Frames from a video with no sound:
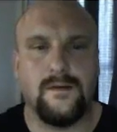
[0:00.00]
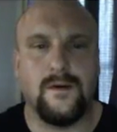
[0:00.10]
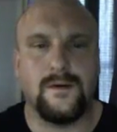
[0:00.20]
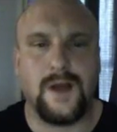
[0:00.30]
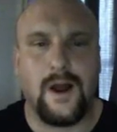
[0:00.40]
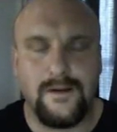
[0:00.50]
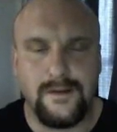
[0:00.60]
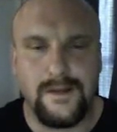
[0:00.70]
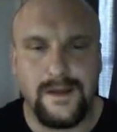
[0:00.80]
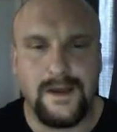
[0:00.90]
those are
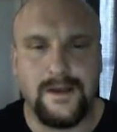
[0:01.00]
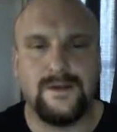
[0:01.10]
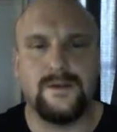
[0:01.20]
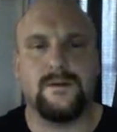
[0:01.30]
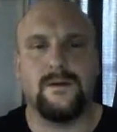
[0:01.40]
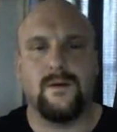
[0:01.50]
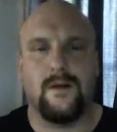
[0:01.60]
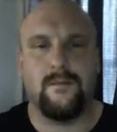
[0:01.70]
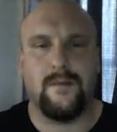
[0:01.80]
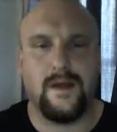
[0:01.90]
the leads you
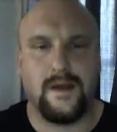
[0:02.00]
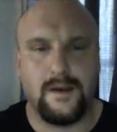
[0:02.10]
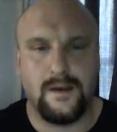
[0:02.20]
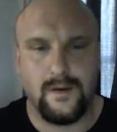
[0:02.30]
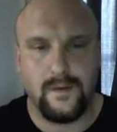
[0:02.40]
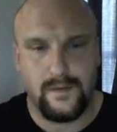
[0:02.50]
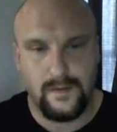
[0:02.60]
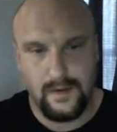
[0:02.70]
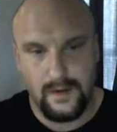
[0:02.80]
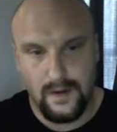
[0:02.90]
are mailing to.
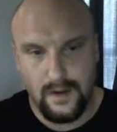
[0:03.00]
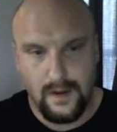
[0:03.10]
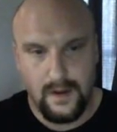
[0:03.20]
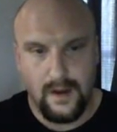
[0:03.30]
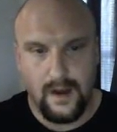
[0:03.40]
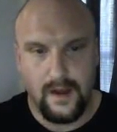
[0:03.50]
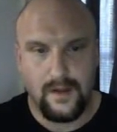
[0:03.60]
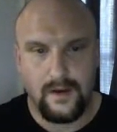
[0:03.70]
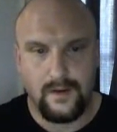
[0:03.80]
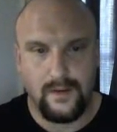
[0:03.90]
And
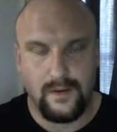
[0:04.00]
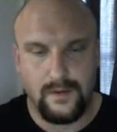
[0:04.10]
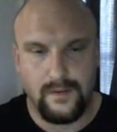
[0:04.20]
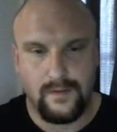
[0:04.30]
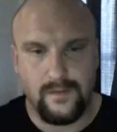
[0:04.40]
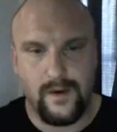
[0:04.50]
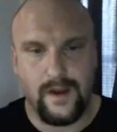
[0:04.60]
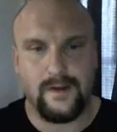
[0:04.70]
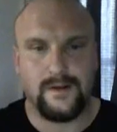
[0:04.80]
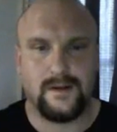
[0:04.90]
then you'll
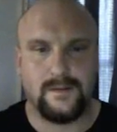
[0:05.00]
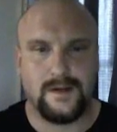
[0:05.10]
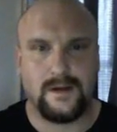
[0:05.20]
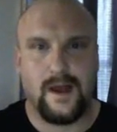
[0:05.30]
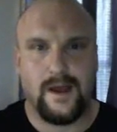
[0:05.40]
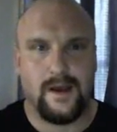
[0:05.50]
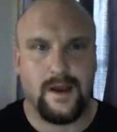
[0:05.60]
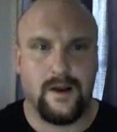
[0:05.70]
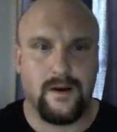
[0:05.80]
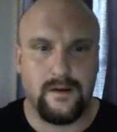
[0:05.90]
write your subject line in
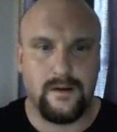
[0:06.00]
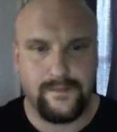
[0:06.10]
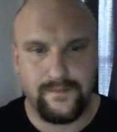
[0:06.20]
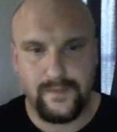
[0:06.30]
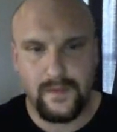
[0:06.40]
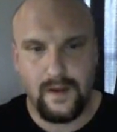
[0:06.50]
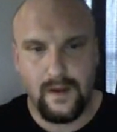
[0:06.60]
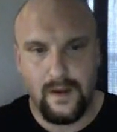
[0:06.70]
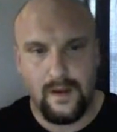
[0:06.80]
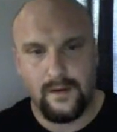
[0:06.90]
here.
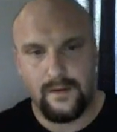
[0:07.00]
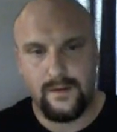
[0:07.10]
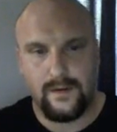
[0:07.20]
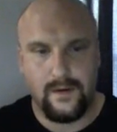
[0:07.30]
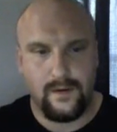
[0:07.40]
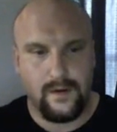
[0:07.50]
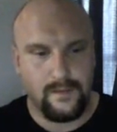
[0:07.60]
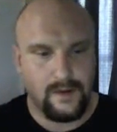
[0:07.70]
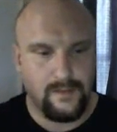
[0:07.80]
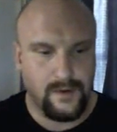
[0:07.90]
So
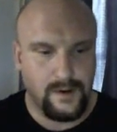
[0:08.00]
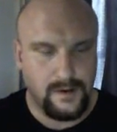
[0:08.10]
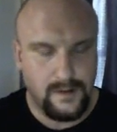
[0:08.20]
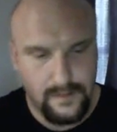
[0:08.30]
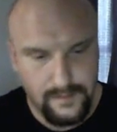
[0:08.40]
I'm going to put